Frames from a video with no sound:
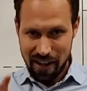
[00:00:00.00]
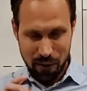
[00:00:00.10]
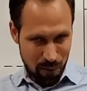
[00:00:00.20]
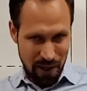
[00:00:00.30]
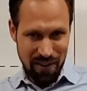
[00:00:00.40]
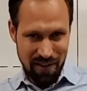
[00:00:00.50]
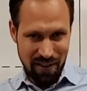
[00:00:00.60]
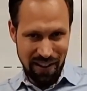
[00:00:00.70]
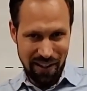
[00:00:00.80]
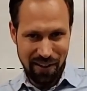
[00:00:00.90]
if you read the
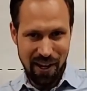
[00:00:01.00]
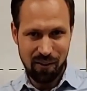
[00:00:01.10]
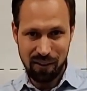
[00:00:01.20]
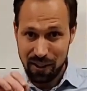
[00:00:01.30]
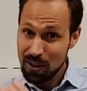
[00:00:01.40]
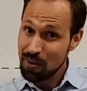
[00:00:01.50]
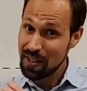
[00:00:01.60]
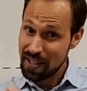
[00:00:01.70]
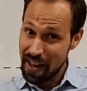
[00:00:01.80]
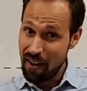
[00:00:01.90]
letter carefully, you can
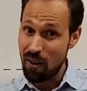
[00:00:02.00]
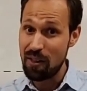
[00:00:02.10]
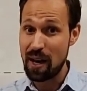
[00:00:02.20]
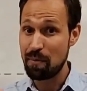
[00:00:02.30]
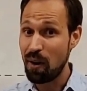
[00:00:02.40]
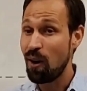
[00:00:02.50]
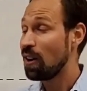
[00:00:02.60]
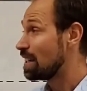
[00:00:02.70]
tell that Paul